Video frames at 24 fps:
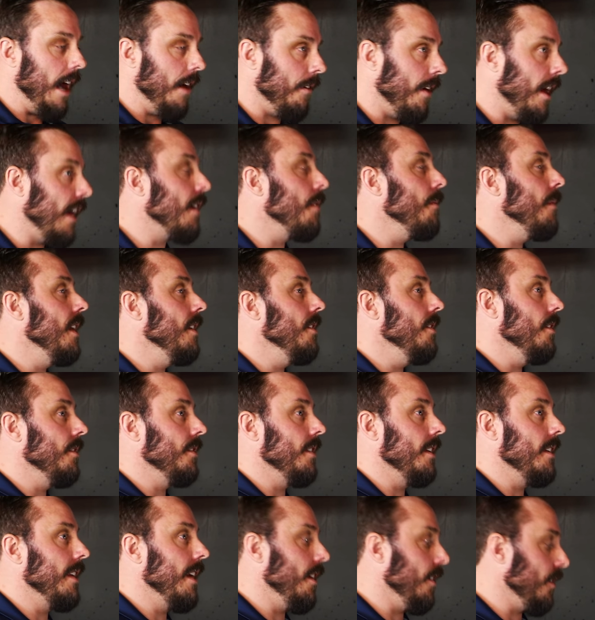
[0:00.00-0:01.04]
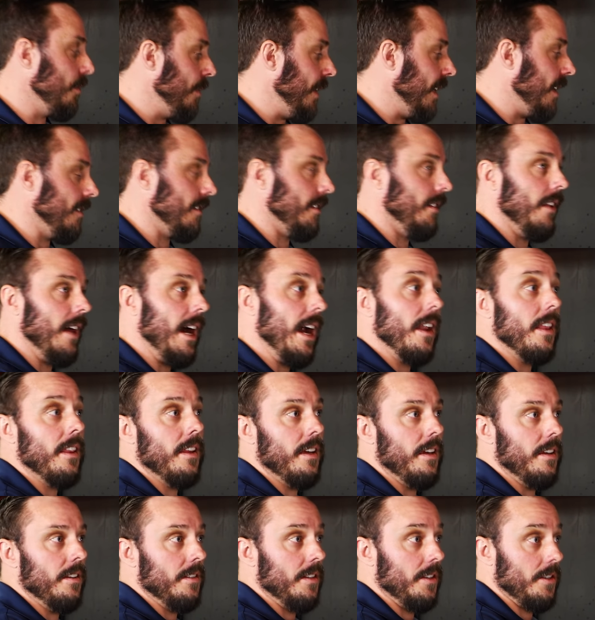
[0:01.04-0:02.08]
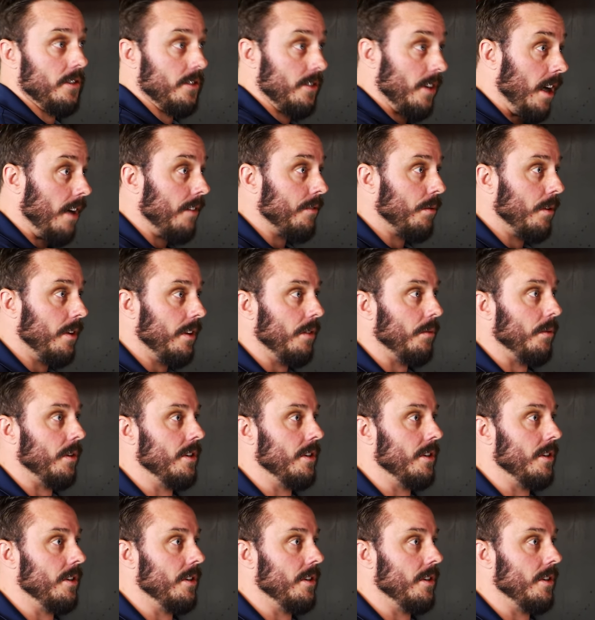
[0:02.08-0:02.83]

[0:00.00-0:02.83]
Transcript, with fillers: I recommend using Tails because a lot of the, the software that